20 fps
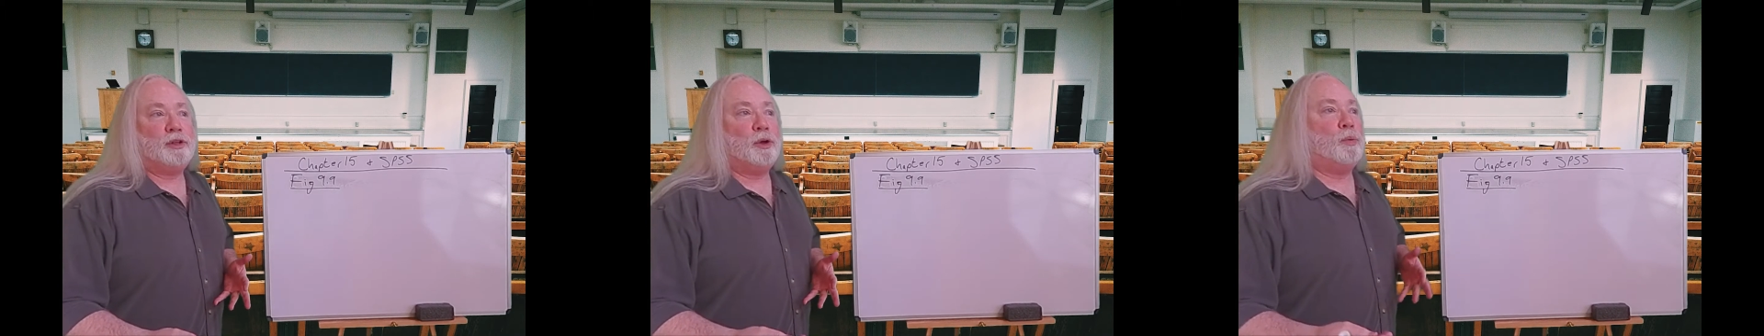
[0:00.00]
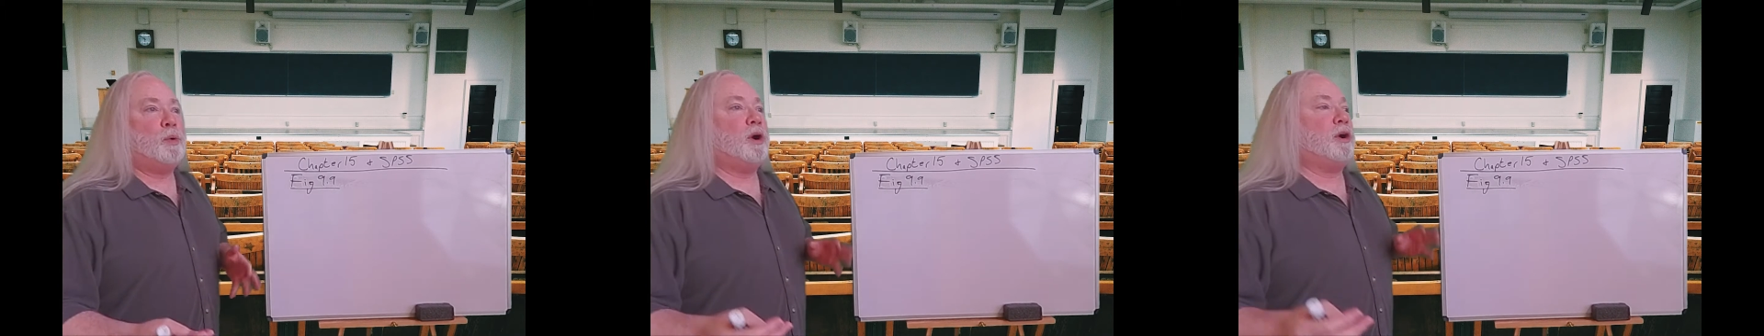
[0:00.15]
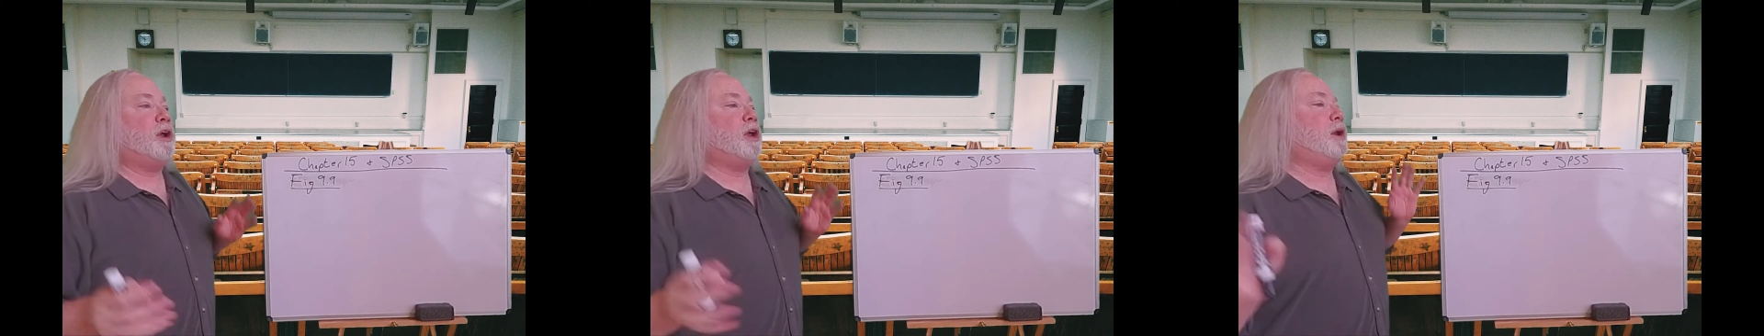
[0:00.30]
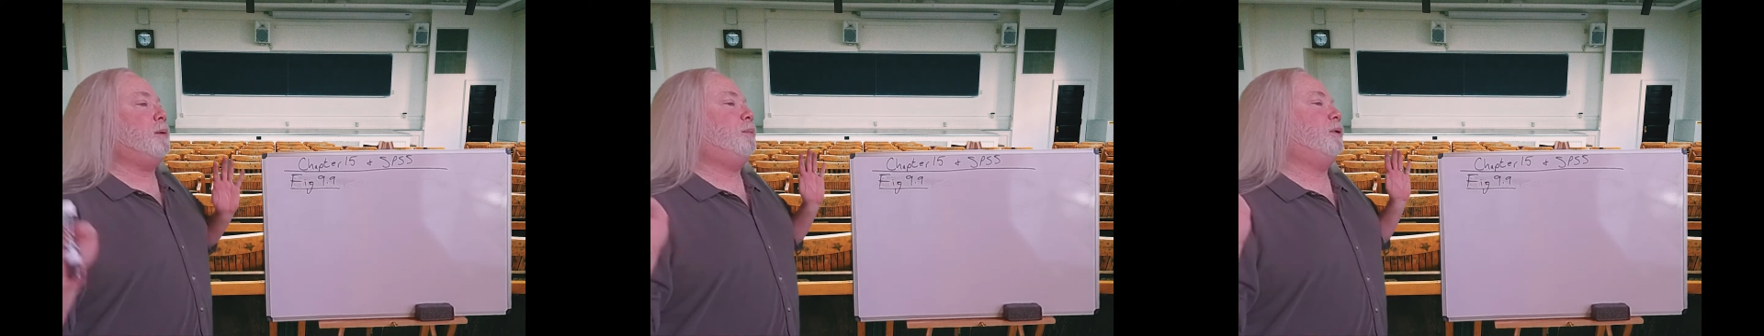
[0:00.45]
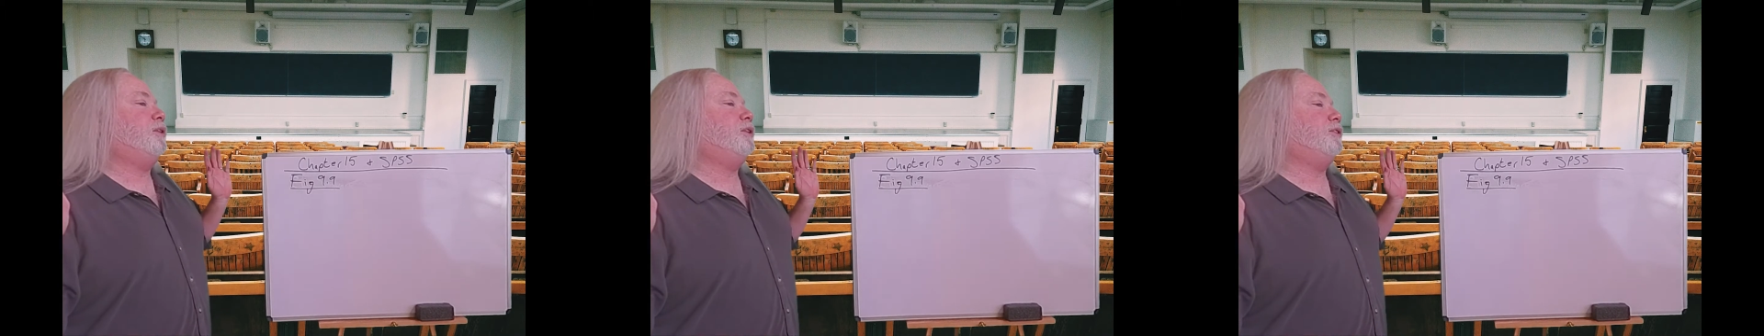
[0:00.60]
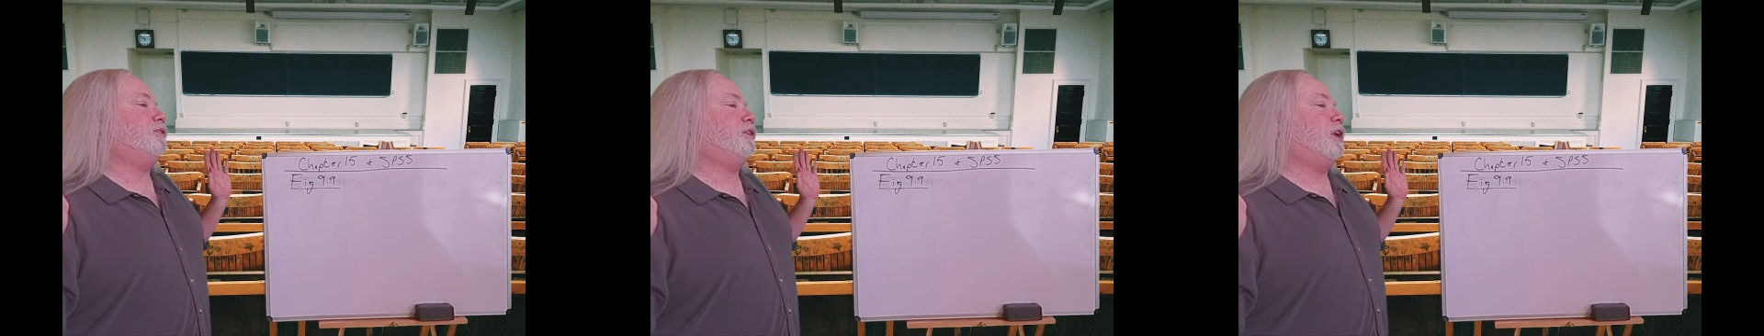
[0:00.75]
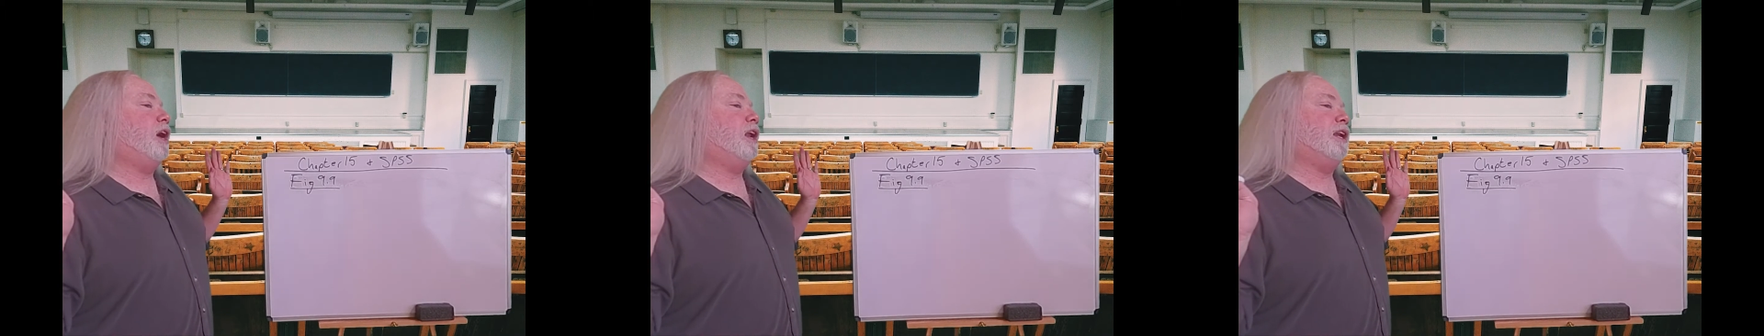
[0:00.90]
So we're going to put
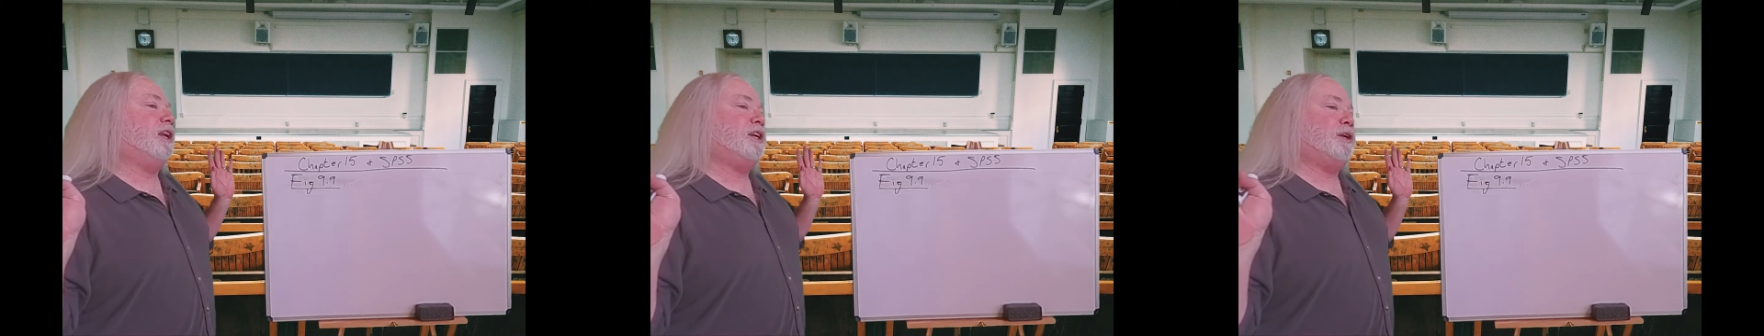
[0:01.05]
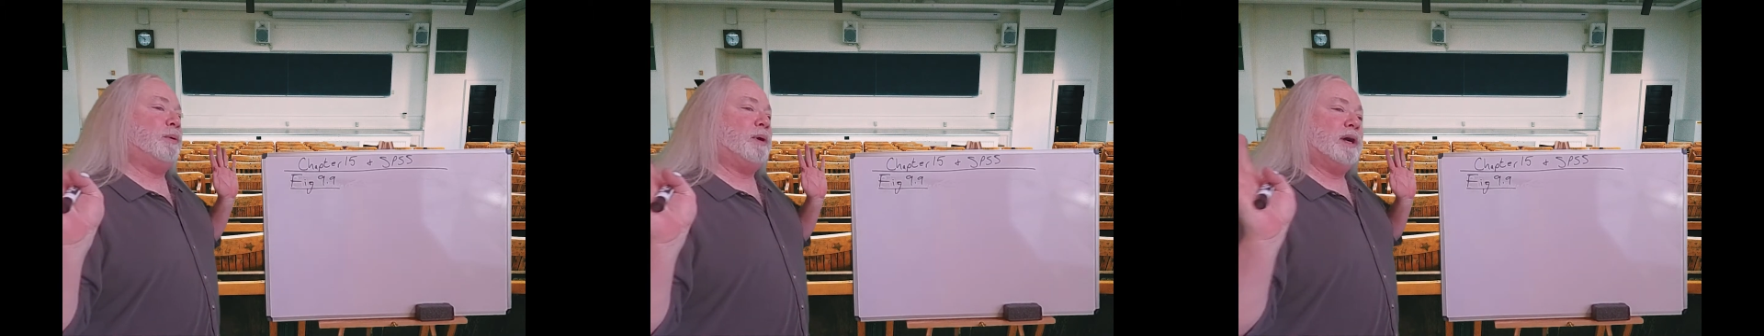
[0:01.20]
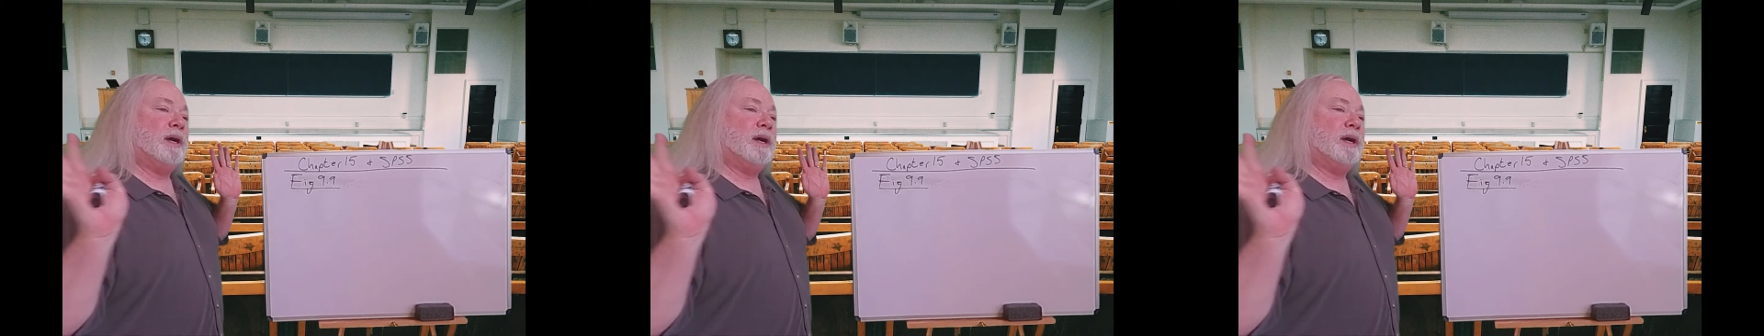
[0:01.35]
this all into